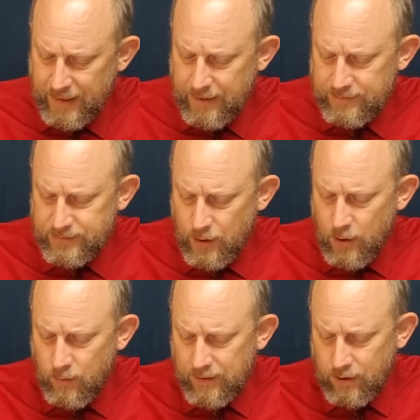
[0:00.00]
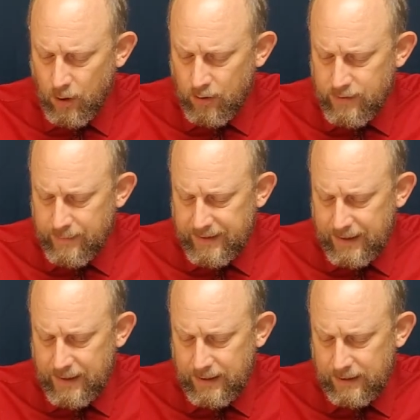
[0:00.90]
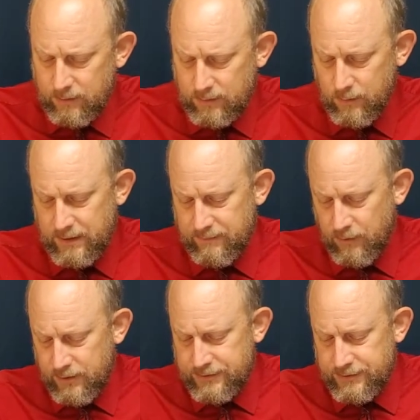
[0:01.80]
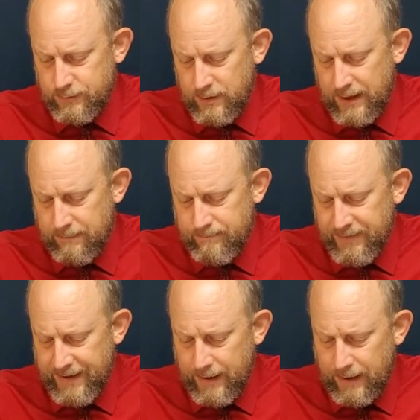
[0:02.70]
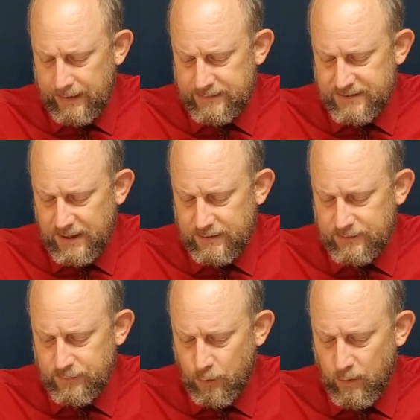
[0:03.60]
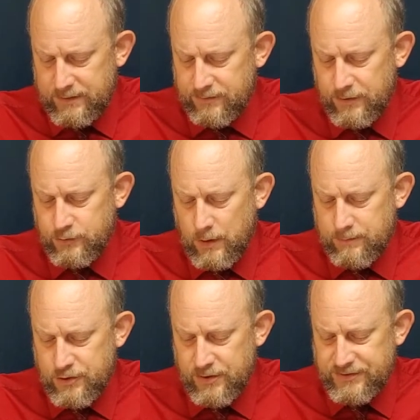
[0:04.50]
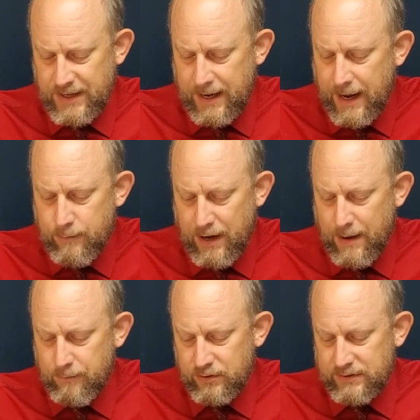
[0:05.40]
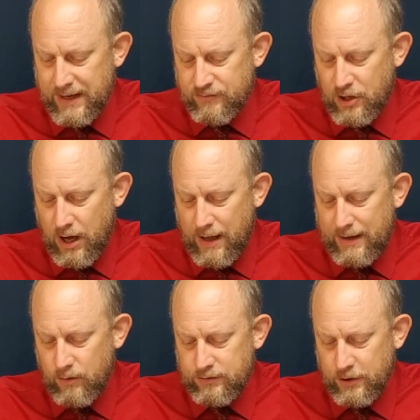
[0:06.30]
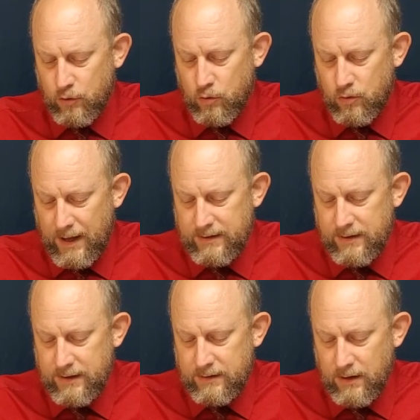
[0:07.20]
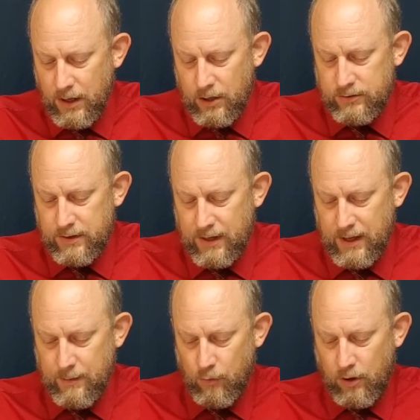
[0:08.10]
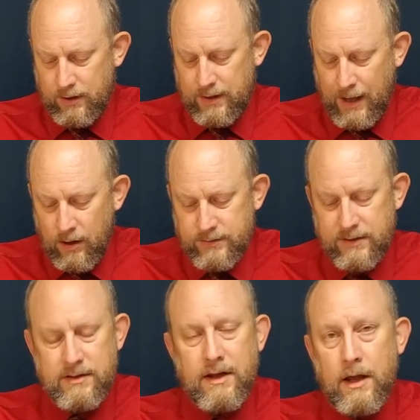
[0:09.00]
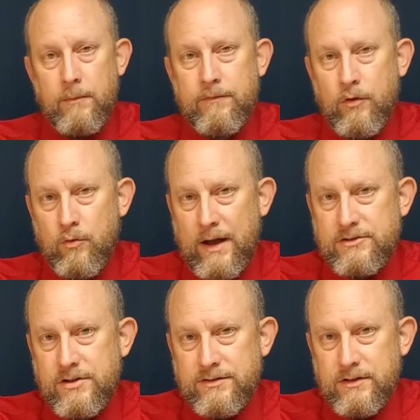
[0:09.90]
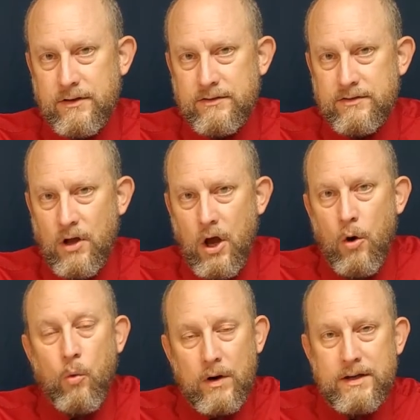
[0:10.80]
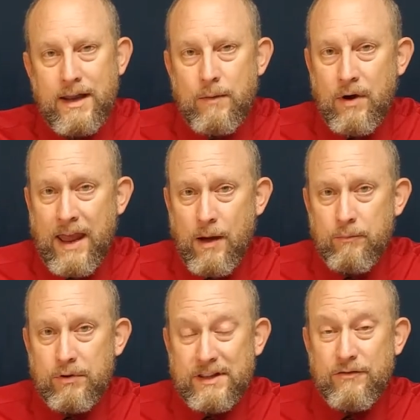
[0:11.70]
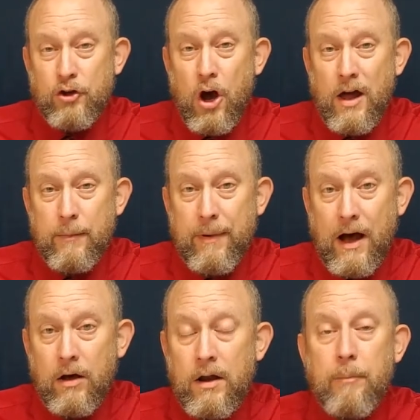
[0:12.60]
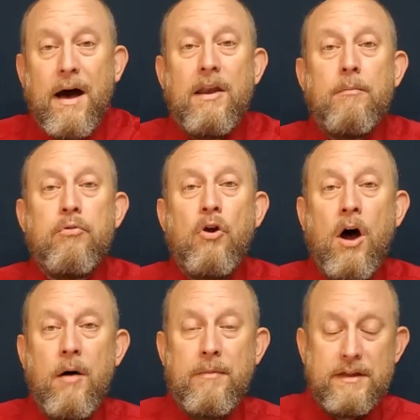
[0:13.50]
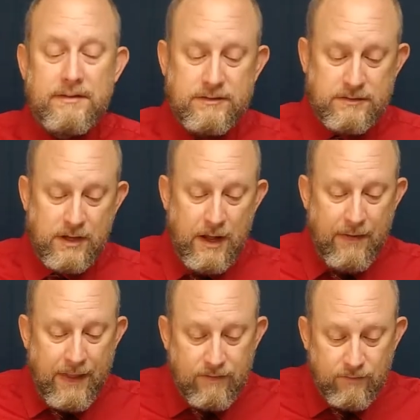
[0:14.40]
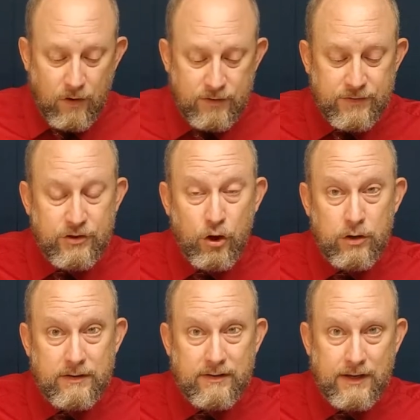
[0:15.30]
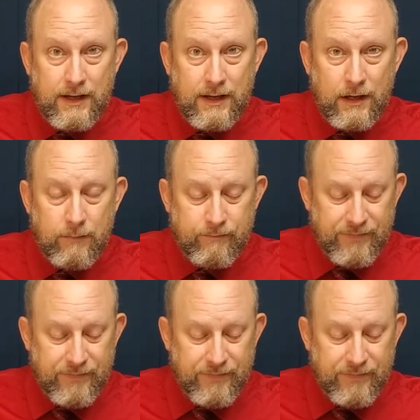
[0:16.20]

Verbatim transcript: as we go in the beginning in, in verse 3. Uh, it says, For what does the scripture say? Abraham believed God, it was accredited to him or accounted to him for righteousness. What did Abraham believe God about? About a promise. In verse 13,